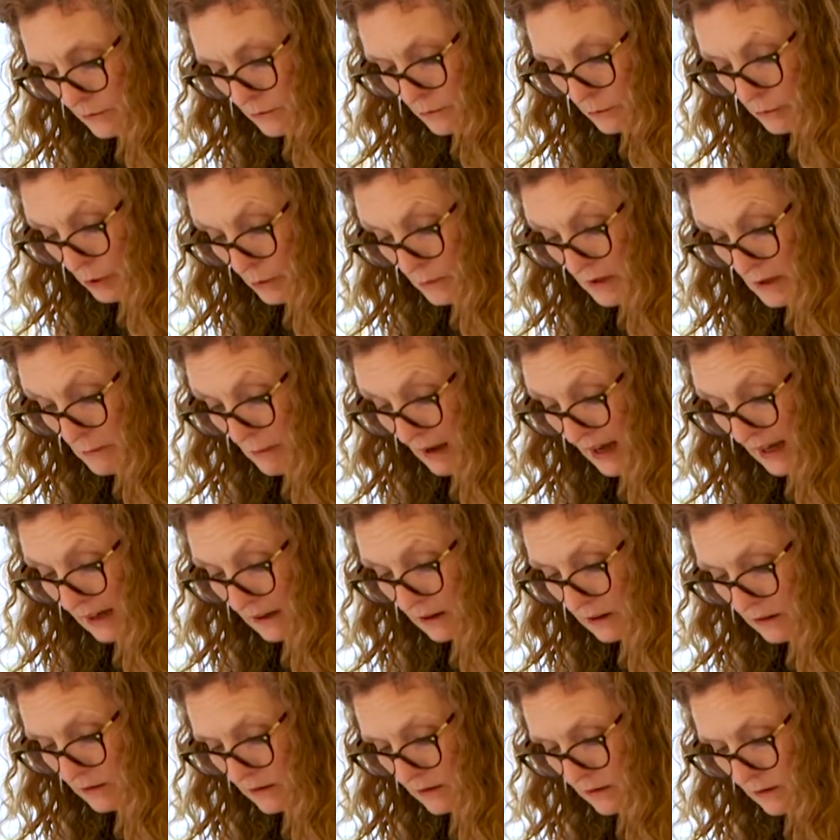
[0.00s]
put them in a bag.
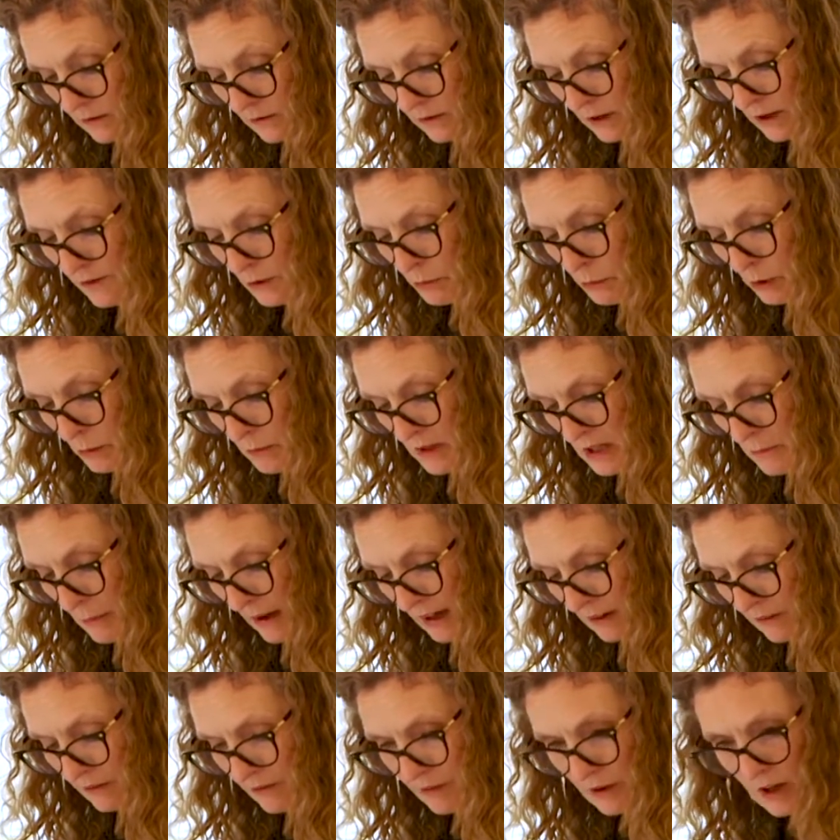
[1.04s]
If you put them in the
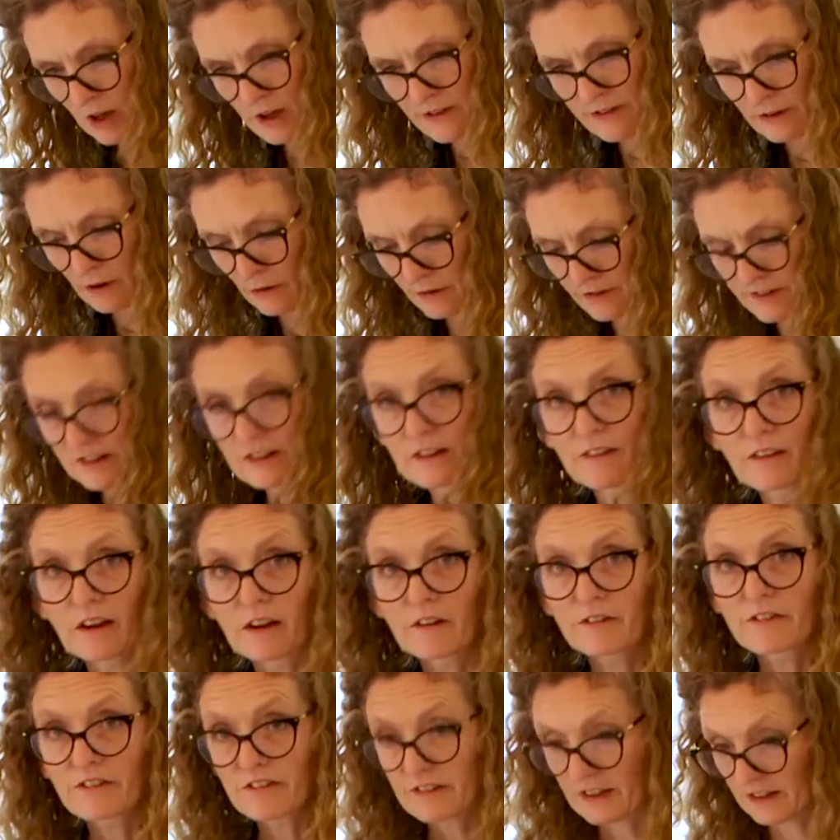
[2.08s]
bag first, obviously they'll
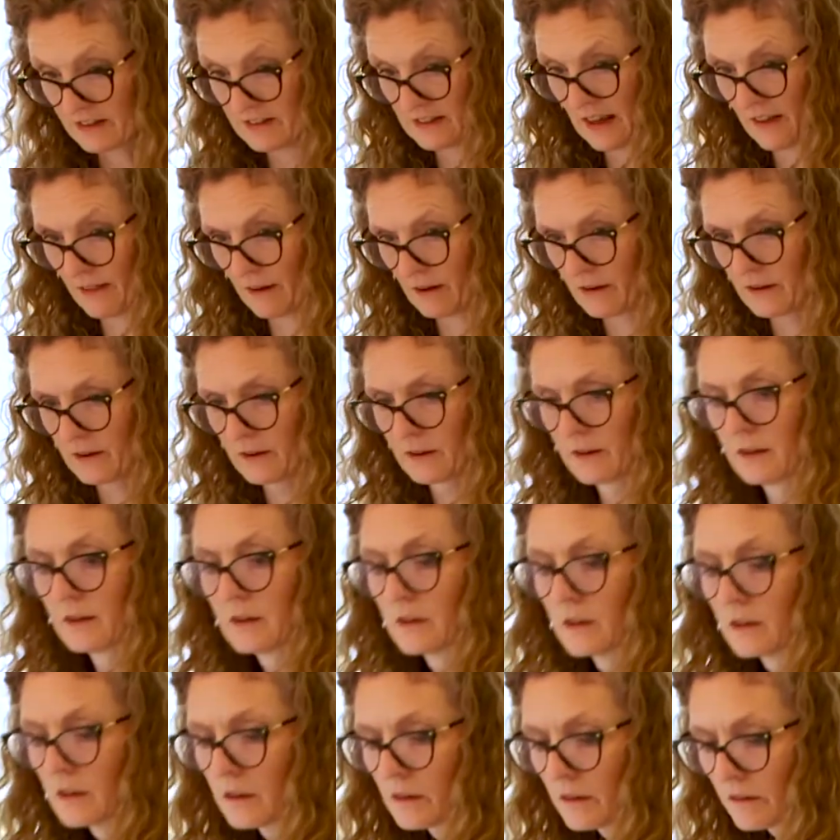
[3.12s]
stick together.
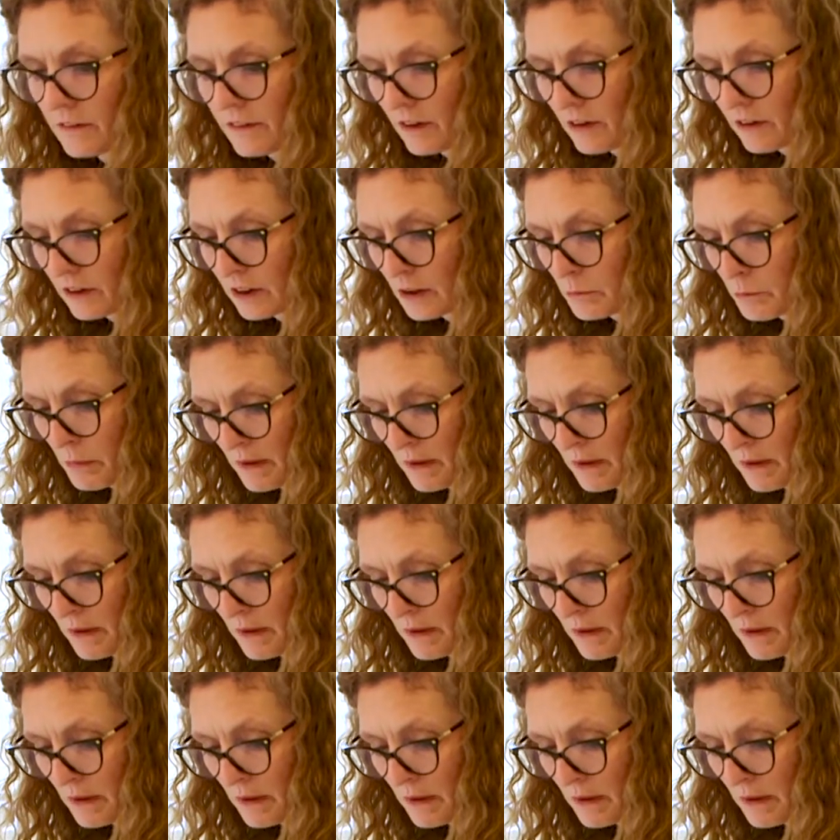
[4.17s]
So you're